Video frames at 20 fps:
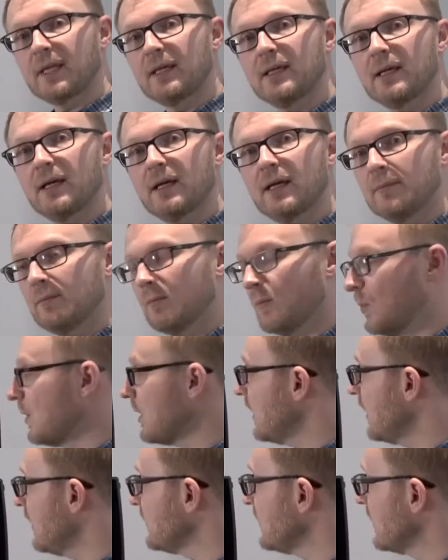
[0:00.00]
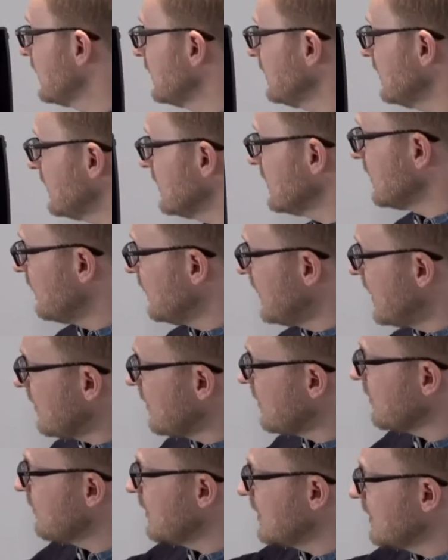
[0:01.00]
what I have done is I've now
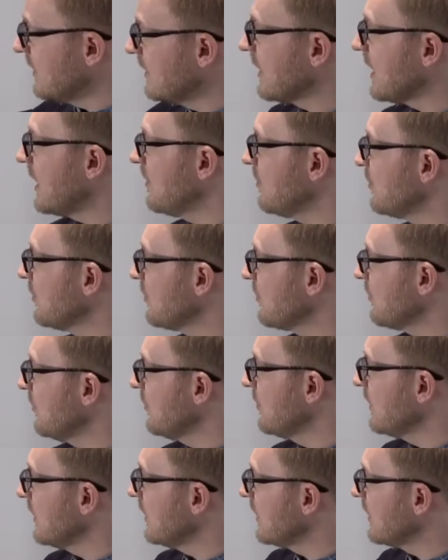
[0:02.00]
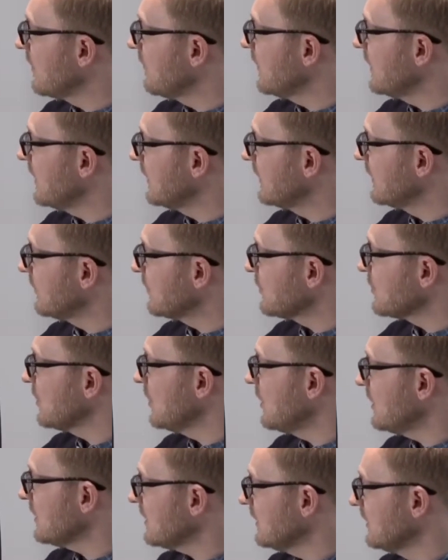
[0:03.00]
threaded the cable through the convenient little
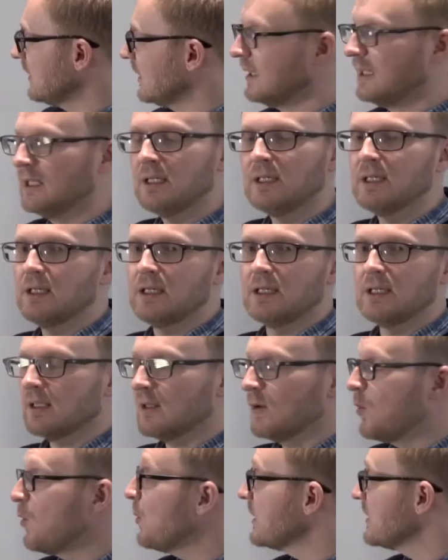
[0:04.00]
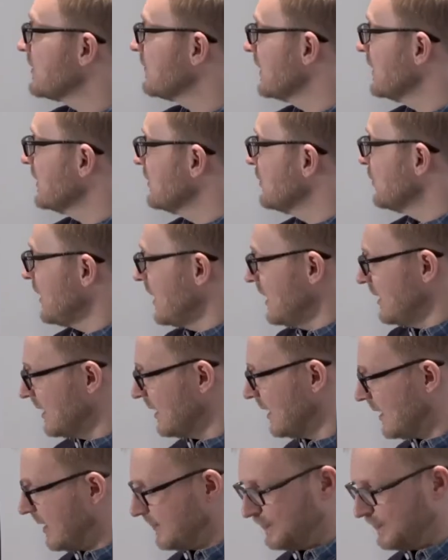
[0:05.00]
slot. I always forget to do that.